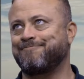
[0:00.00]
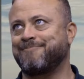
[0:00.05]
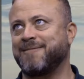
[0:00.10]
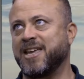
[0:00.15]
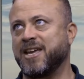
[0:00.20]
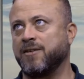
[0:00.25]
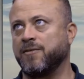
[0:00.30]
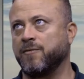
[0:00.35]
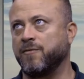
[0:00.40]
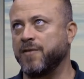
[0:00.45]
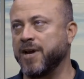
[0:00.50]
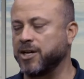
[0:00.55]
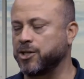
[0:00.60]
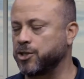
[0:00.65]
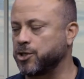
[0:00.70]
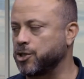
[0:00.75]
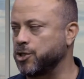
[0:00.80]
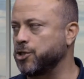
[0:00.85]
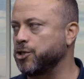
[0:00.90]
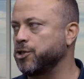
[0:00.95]

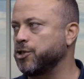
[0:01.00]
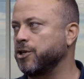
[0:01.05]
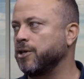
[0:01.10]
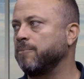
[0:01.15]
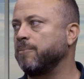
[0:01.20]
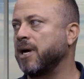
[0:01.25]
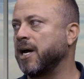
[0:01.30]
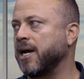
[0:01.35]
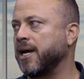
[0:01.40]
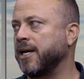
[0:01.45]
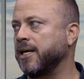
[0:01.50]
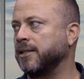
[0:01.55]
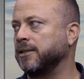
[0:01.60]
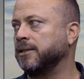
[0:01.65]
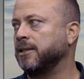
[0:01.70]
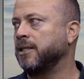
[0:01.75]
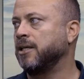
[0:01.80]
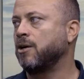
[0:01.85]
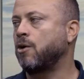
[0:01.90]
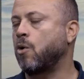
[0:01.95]
investors that are buying
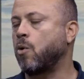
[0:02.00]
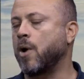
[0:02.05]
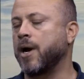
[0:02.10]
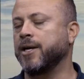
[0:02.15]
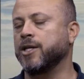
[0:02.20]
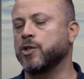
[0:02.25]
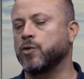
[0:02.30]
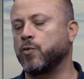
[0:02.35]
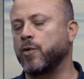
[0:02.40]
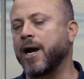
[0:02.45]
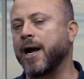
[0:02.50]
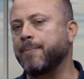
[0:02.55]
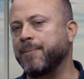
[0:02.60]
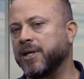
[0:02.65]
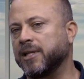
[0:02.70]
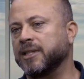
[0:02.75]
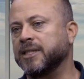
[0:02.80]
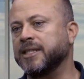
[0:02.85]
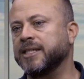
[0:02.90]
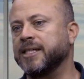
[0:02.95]
quite as
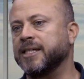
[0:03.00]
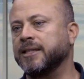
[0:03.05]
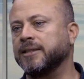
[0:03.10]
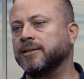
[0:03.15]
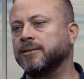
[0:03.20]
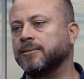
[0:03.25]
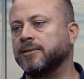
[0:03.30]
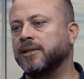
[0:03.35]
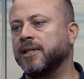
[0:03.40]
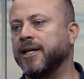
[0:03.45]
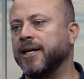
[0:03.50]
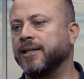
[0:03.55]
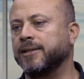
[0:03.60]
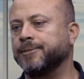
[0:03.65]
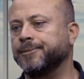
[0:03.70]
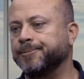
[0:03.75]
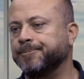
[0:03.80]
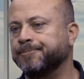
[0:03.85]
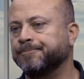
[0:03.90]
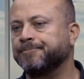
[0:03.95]
rapidly, and
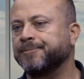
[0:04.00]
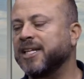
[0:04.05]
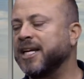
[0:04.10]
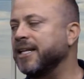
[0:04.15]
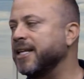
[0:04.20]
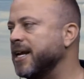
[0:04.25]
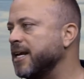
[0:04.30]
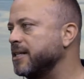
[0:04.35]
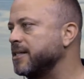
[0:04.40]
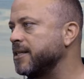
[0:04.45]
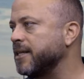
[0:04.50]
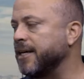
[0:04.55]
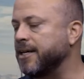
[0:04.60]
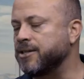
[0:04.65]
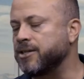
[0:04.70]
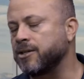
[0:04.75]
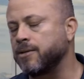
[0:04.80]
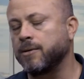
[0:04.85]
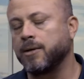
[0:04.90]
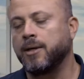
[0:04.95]
then
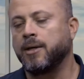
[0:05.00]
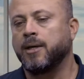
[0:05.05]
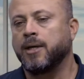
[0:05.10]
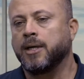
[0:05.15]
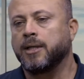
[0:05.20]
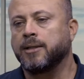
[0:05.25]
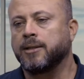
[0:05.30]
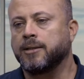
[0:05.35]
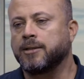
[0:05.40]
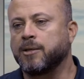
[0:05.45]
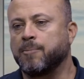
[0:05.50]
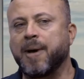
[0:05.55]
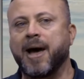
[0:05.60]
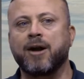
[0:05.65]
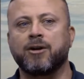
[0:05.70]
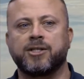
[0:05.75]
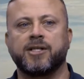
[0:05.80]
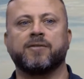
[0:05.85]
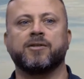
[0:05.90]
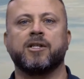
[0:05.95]
it's to pat
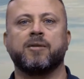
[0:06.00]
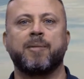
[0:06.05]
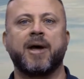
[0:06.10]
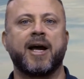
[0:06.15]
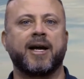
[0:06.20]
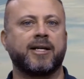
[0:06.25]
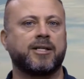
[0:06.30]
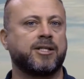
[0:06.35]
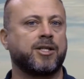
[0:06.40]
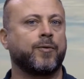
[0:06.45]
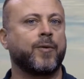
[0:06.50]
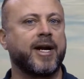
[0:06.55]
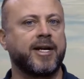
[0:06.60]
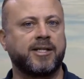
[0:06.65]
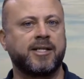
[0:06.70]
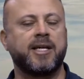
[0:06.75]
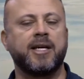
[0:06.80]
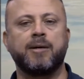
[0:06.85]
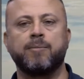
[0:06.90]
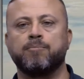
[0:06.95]
ourselves on the back. It's the right
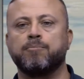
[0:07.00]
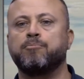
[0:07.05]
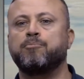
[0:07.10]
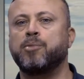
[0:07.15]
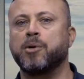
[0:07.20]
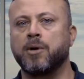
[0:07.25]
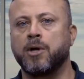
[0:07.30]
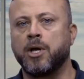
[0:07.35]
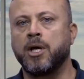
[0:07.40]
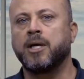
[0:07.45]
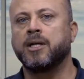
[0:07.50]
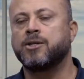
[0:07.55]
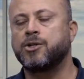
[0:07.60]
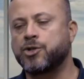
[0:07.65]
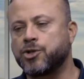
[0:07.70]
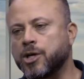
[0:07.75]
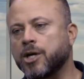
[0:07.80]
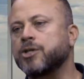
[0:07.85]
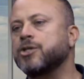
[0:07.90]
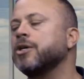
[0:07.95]
team
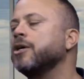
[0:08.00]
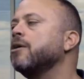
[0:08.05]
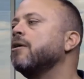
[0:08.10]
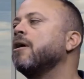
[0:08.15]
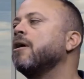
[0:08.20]
structuring an